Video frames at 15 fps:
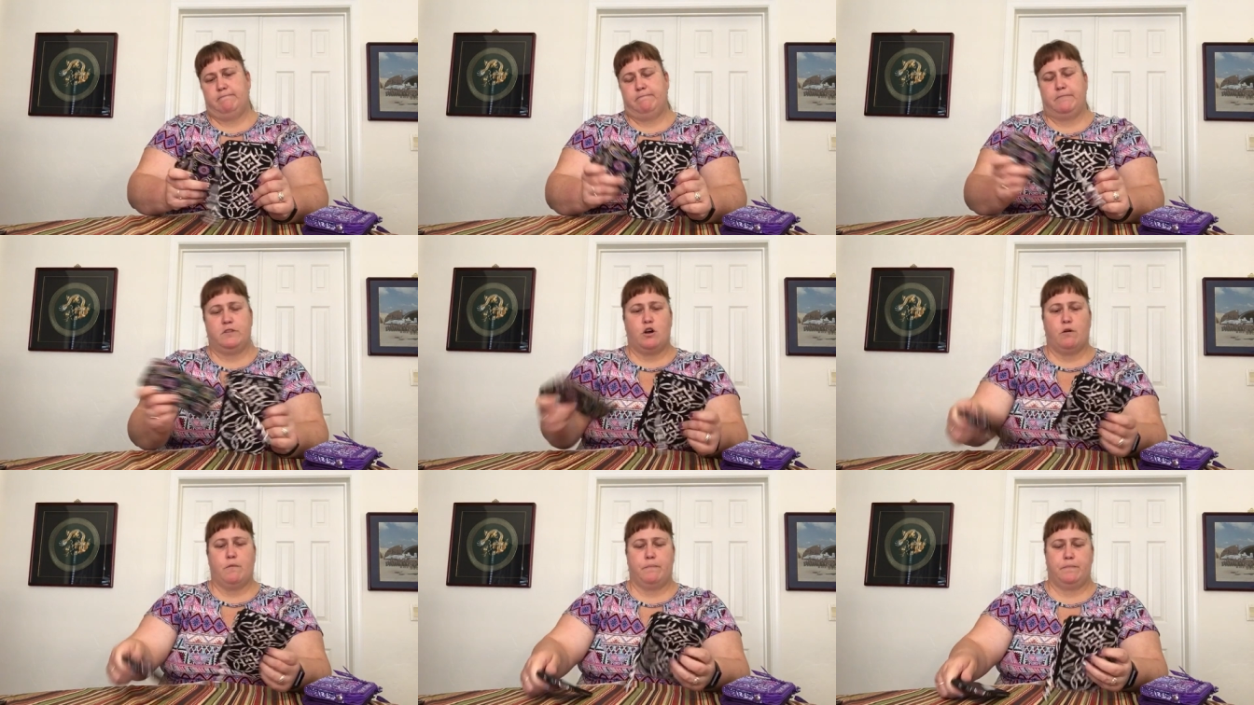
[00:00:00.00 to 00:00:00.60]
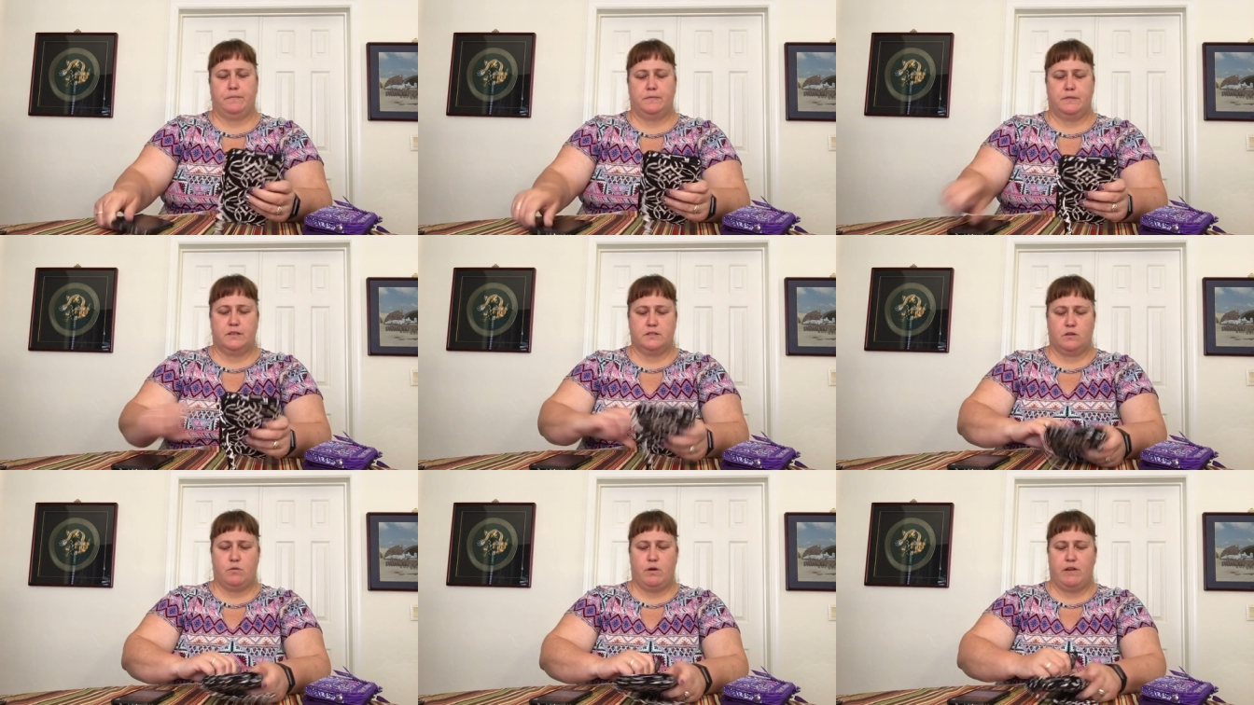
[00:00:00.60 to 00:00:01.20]
no,
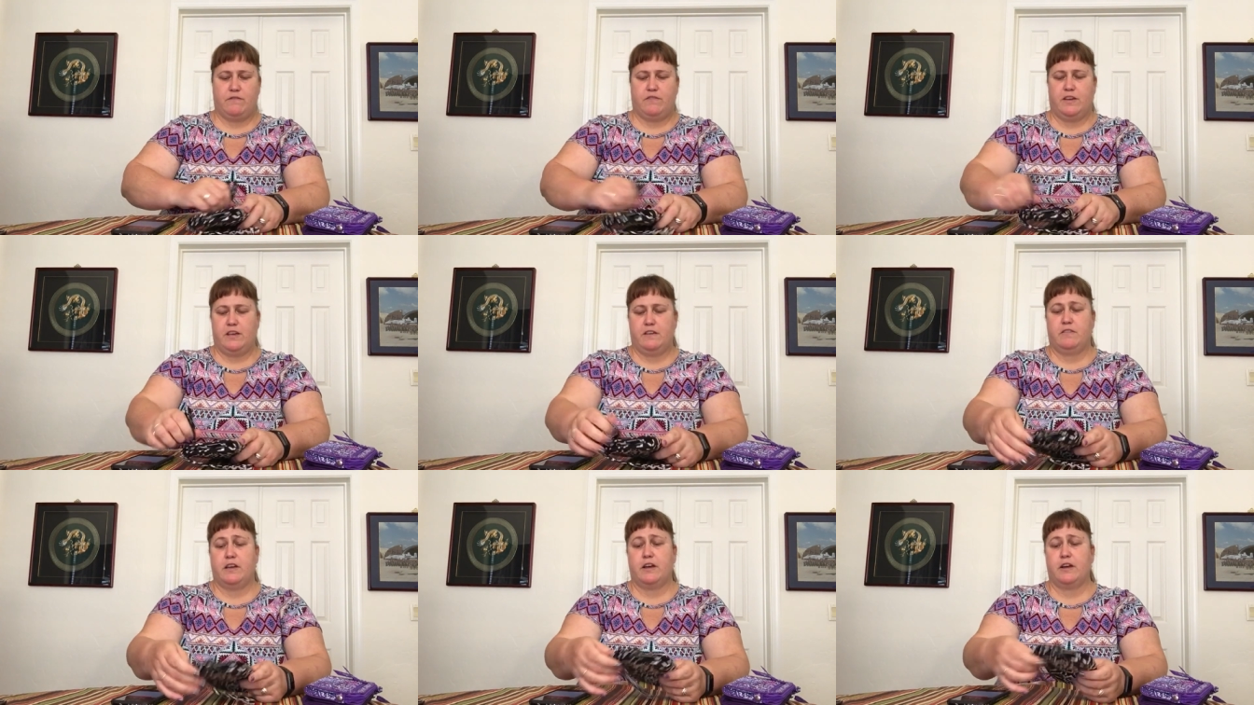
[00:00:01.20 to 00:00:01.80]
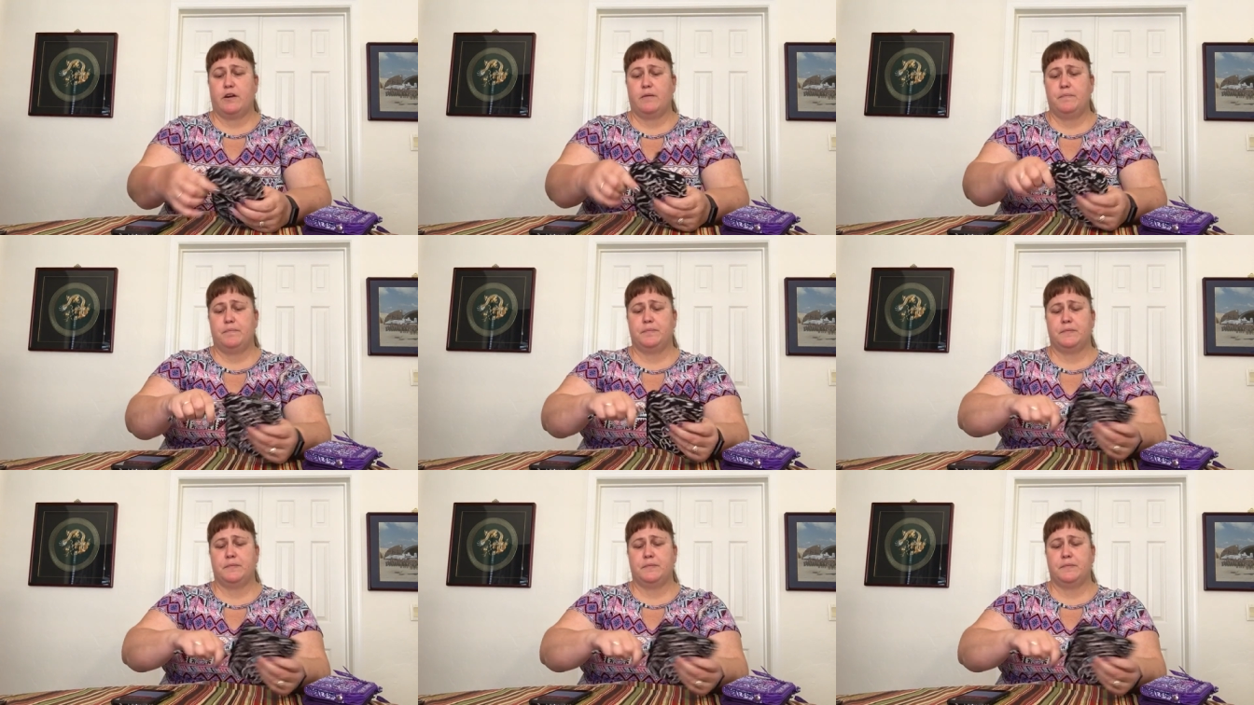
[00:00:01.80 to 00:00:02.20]
doesn't quite fit in there.